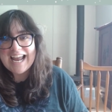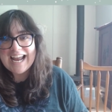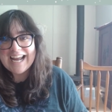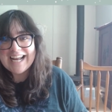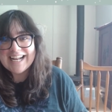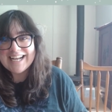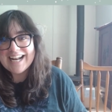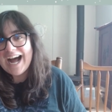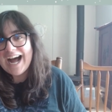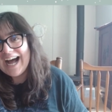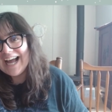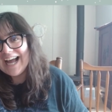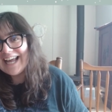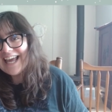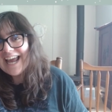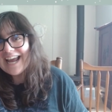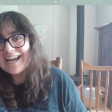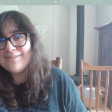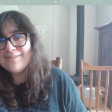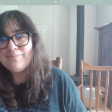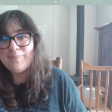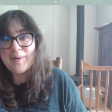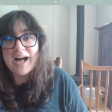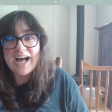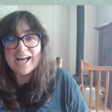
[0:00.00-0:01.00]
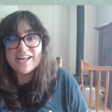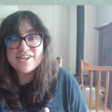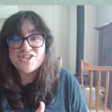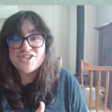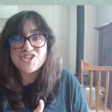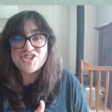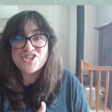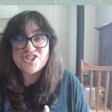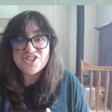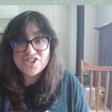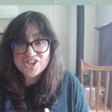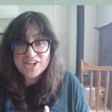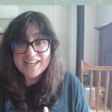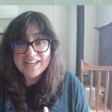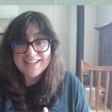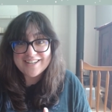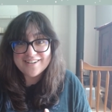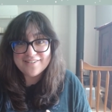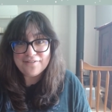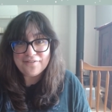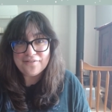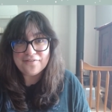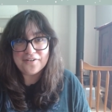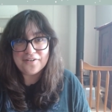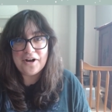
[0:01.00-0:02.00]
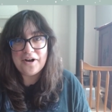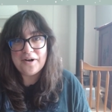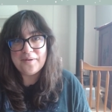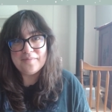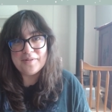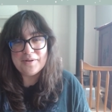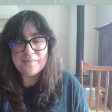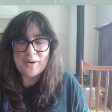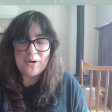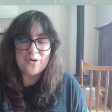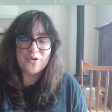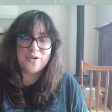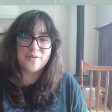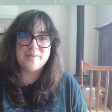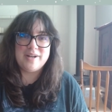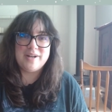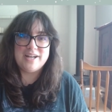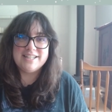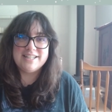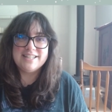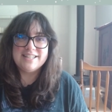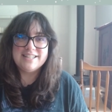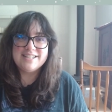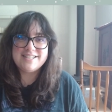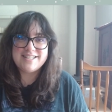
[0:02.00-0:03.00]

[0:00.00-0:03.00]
and I can't buy shit from the Pokemon